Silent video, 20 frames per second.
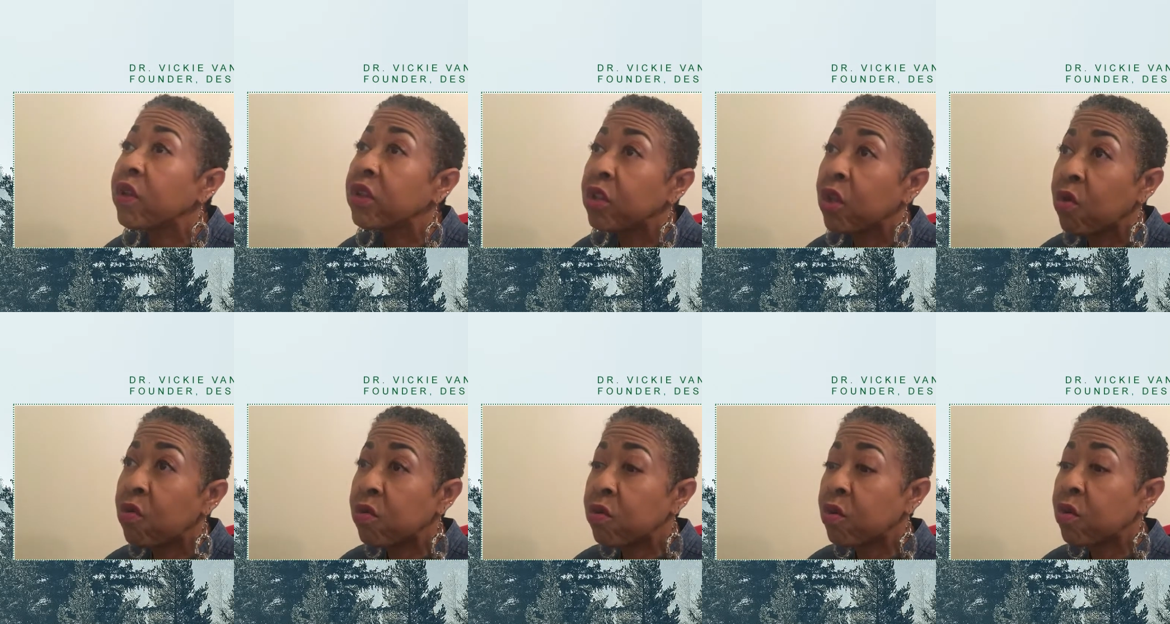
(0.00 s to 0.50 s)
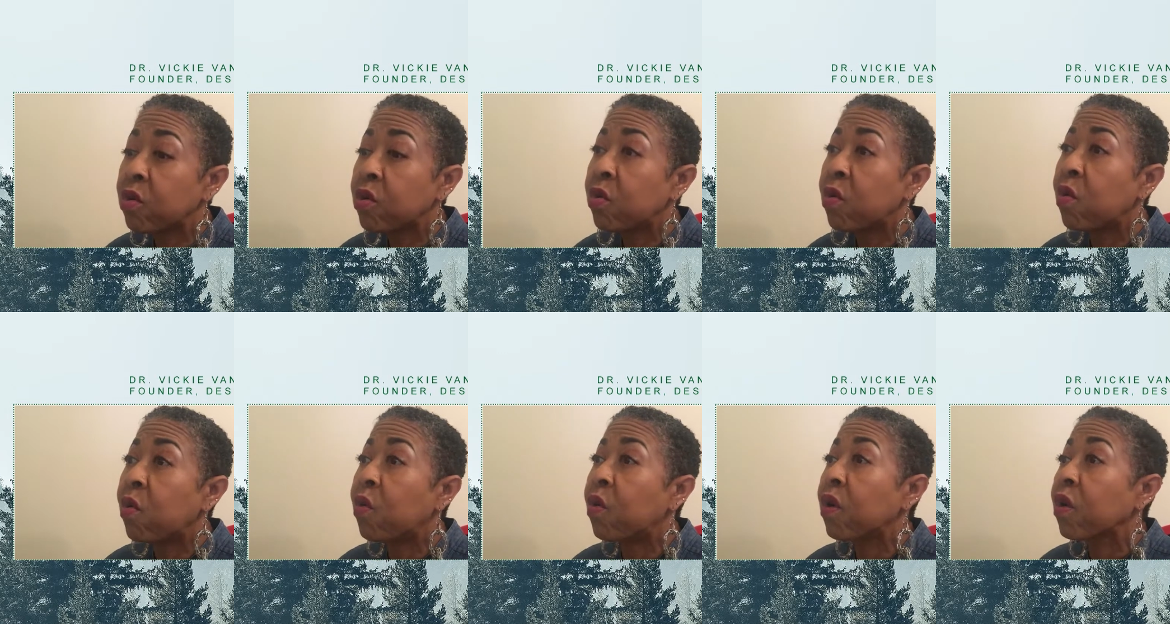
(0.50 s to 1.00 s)
a
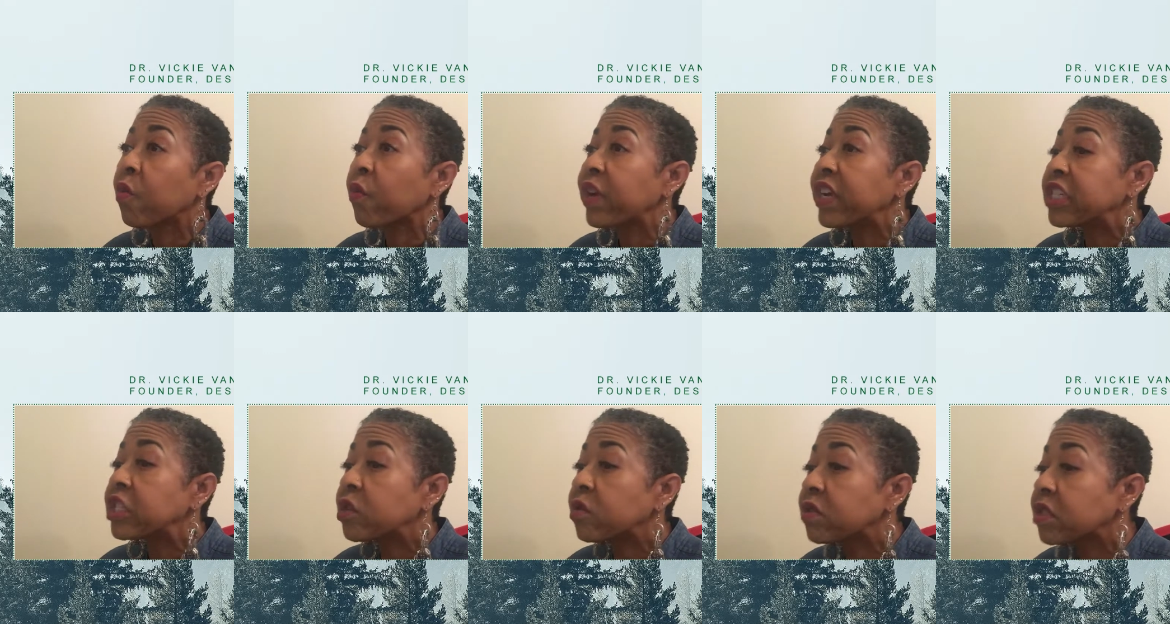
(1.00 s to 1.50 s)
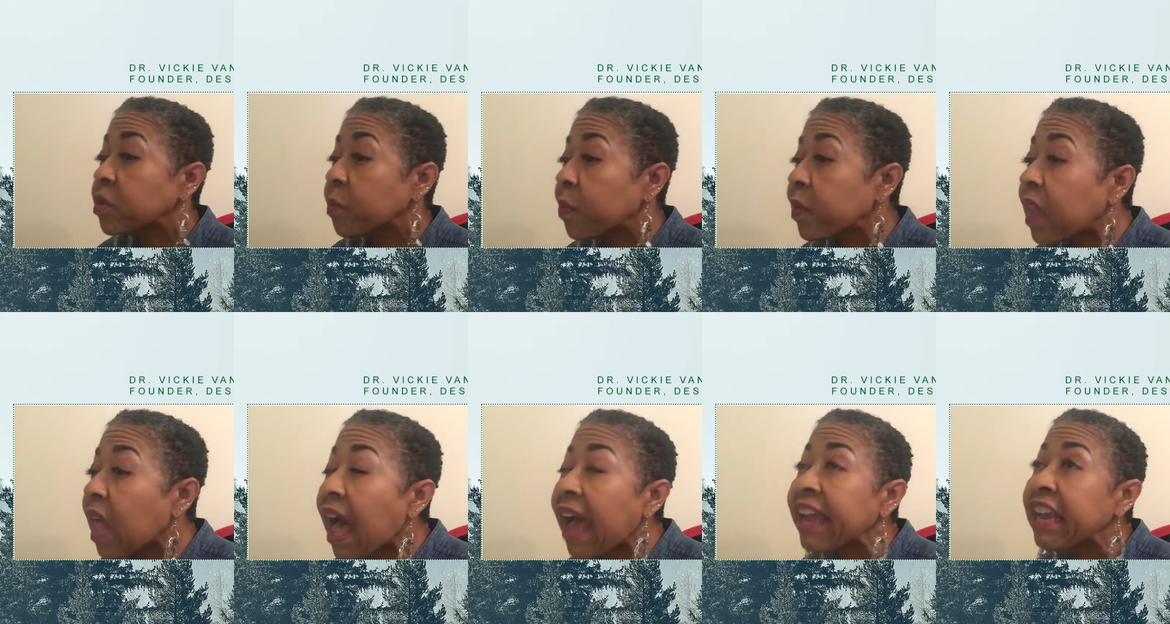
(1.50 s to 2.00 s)
local or regional
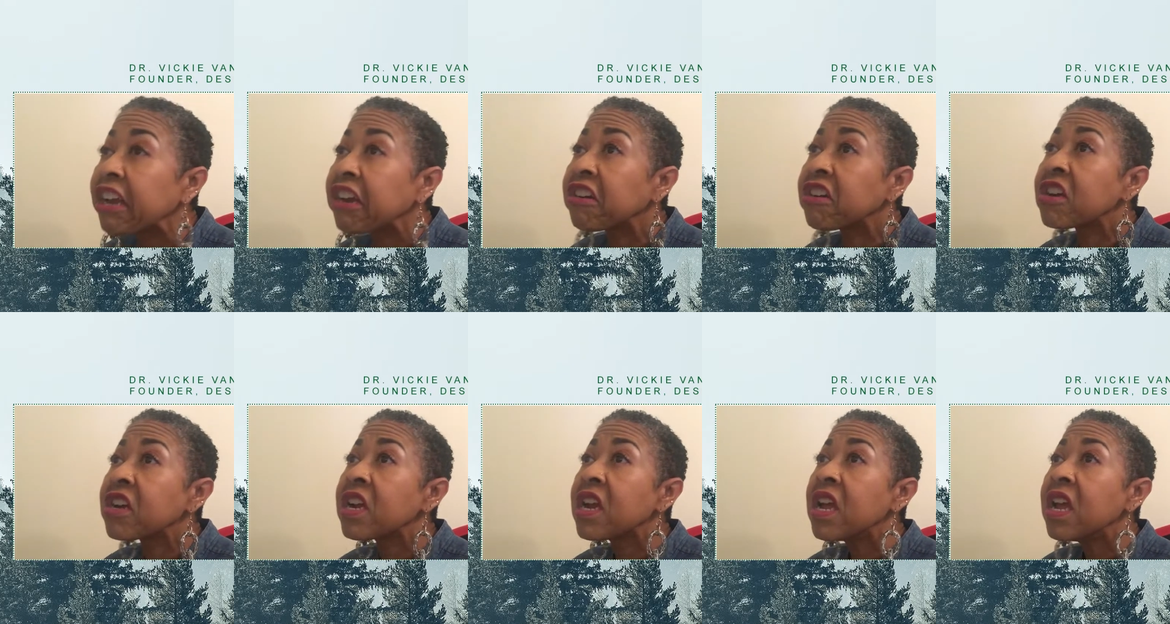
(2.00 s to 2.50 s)
supplier.